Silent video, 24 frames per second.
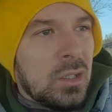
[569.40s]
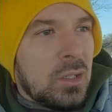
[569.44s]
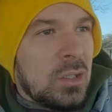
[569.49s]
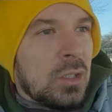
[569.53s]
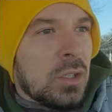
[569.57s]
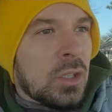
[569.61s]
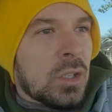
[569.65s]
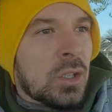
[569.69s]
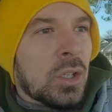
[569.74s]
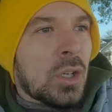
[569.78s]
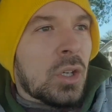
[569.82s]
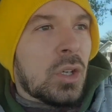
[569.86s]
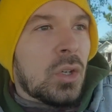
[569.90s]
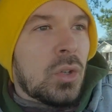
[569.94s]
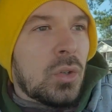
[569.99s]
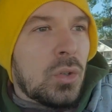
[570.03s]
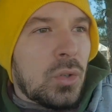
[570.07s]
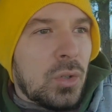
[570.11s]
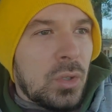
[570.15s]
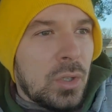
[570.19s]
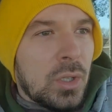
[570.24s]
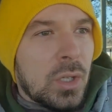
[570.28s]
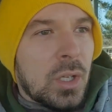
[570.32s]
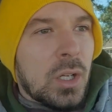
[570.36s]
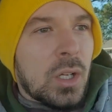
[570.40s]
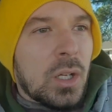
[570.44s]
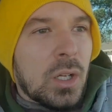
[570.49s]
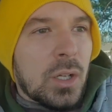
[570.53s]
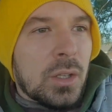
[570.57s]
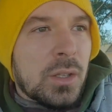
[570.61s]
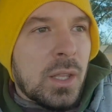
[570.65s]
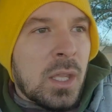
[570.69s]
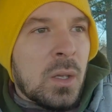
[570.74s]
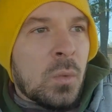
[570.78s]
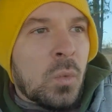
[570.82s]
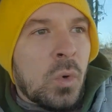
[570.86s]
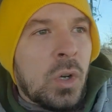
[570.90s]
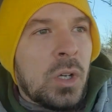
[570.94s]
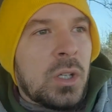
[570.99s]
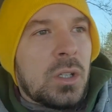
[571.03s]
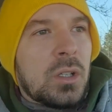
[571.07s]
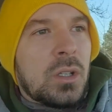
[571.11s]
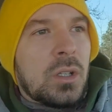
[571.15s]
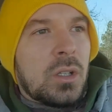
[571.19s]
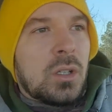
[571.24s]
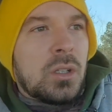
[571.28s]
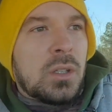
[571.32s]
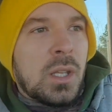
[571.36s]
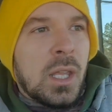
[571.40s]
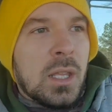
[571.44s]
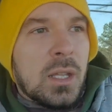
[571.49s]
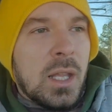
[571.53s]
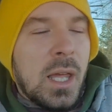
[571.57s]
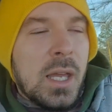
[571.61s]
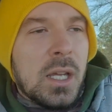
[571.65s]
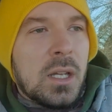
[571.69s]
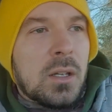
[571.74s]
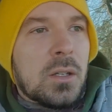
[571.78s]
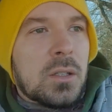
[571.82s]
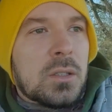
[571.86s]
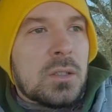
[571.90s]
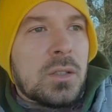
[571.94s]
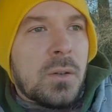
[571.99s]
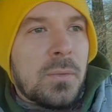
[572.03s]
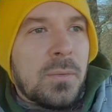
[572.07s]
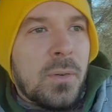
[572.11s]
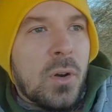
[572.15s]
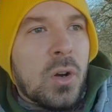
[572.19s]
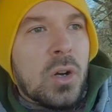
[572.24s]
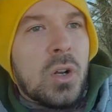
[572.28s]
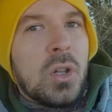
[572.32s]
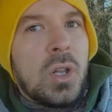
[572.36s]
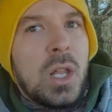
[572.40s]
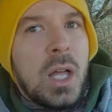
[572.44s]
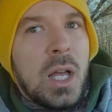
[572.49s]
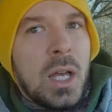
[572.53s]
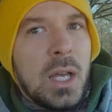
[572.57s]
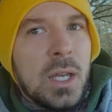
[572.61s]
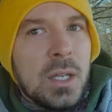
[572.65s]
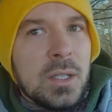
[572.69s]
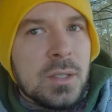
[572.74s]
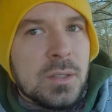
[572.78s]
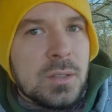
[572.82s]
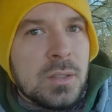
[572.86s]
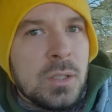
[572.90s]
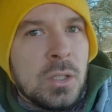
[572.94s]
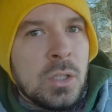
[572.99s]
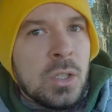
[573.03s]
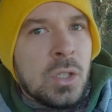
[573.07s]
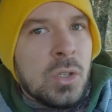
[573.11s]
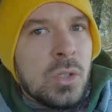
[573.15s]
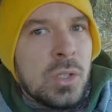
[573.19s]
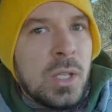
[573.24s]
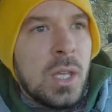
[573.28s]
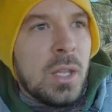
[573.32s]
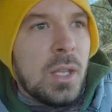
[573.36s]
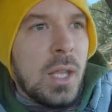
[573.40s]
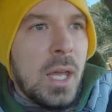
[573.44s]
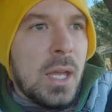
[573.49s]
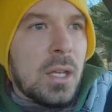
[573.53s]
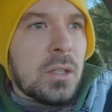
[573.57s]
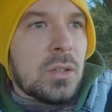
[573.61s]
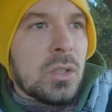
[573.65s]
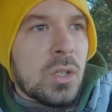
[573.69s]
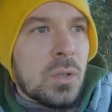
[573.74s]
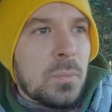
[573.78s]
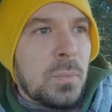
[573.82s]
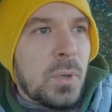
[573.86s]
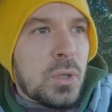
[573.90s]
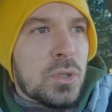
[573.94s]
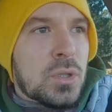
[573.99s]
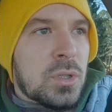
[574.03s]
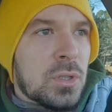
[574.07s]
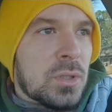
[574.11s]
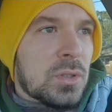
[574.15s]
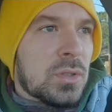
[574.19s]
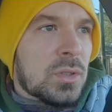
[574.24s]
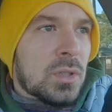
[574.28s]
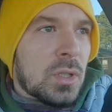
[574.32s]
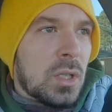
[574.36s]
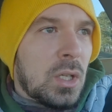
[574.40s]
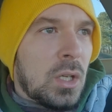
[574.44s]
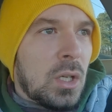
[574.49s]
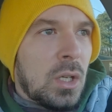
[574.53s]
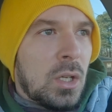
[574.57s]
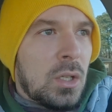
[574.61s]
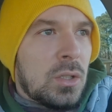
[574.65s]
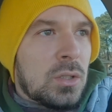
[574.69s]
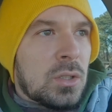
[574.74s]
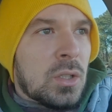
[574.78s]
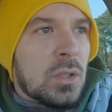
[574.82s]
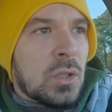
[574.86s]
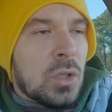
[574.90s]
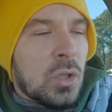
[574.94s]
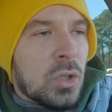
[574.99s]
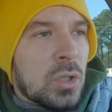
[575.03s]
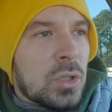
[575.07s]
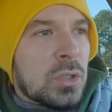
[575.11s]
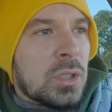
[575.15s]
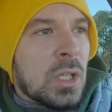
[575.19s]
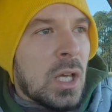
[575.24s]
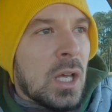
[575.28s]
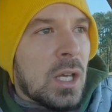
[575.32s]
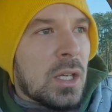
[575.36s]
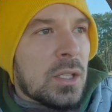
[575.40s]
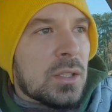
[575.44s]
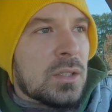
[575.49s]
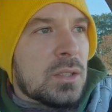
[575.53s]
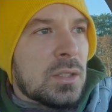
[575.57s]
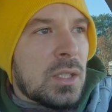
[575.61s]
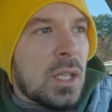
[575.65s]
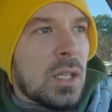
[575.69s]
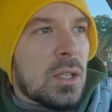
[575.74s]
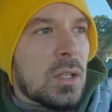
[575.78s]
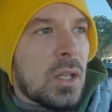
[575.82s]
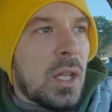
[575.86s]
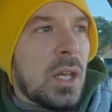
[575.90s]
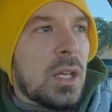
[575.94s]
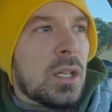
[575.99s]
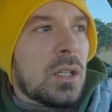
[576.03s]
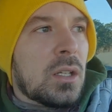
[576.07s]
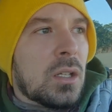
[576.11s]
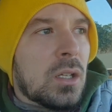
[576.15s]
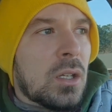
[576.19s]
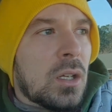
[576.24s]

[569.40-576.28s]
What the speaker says: You know, they like to fertilize, you know, they like their bushes to look nice, they like